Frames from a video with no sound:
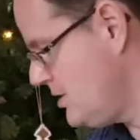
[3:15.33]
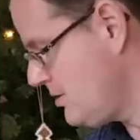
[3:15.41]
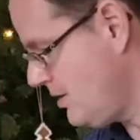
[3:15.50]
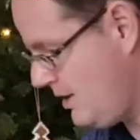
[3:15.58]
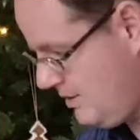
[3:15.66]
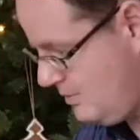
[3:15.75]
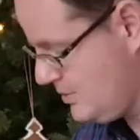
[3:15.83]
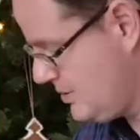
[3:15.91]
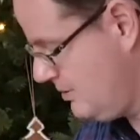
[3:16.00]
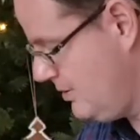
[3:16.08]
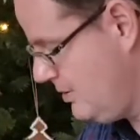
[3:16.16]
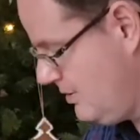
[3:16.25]
so that was
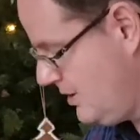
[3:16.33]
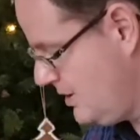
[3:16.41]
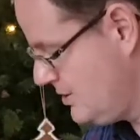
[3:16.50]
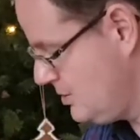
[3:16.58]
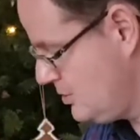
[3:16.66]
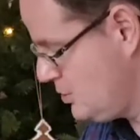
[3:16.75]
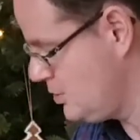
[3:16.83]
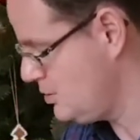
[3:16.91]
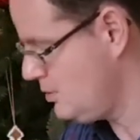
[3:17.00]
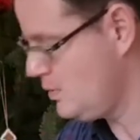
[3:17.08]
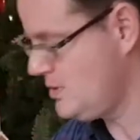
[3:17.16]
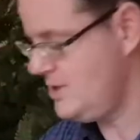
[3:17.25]
the third thing I did just show you,